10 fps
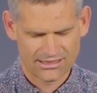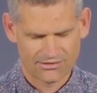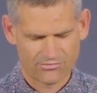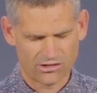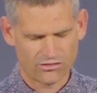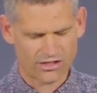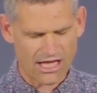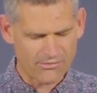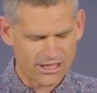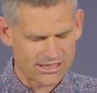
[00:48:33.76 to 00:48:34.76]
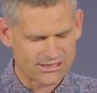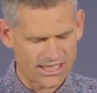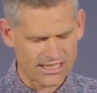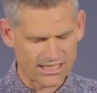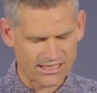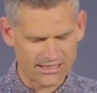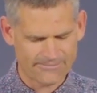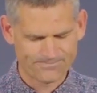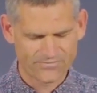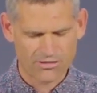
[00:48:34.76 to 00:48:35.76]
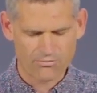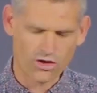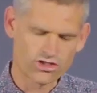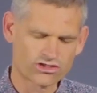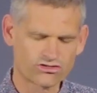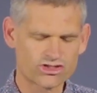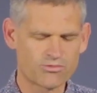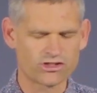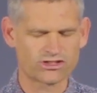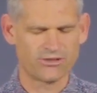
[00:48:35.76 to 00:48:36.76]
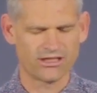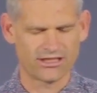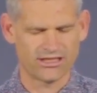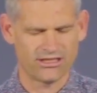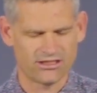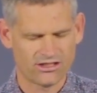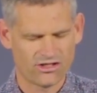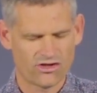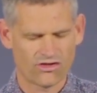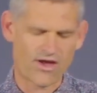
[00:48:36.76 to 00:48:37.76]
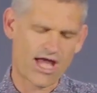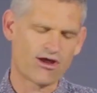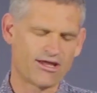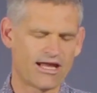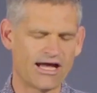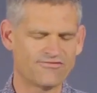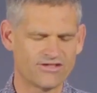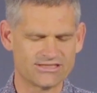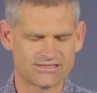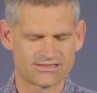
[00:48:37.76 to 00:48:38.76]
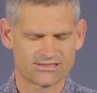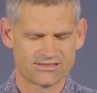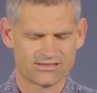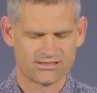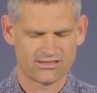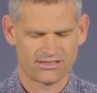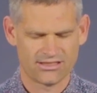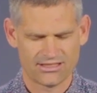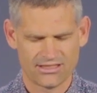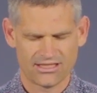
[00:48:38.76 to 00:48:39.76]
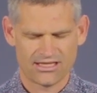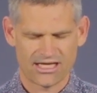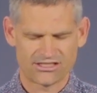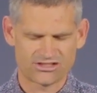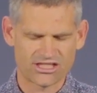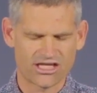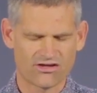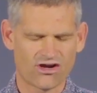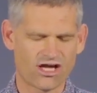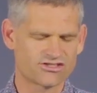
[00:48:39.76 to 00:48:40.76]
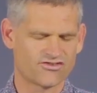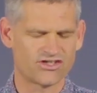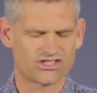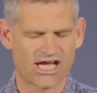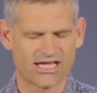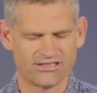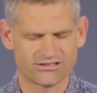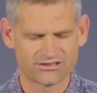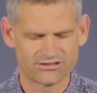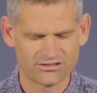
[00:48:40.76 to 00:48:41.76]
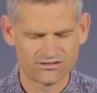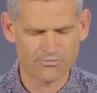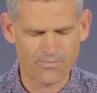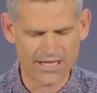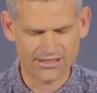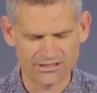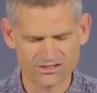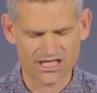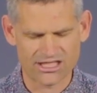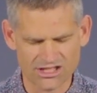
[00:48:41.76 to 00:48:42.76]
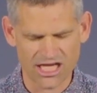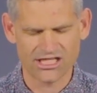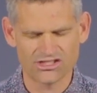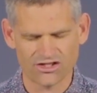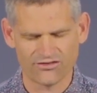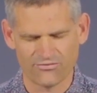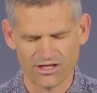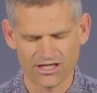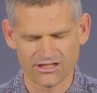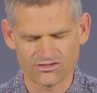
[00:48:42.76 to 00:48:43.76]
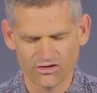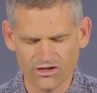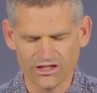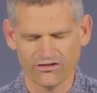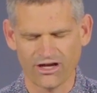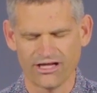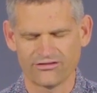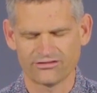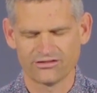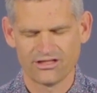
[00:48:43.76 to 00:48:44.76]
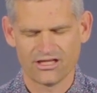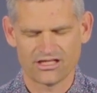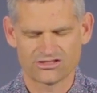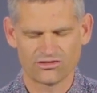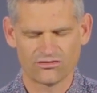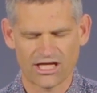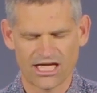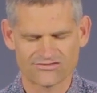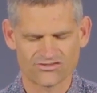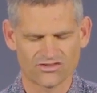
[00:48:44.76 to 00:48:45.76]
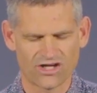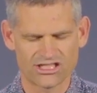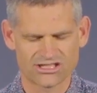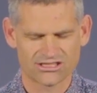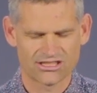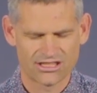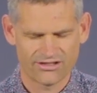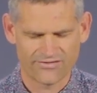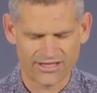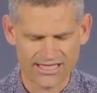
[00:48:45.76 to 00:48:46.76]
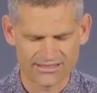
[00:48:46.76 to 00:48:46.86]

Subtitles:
but Lord, coming and taking personal responsibility of how our life is and seeking Christ for a change. Repentance, a change of mind, turning around. And so Lord, I ask for grace for that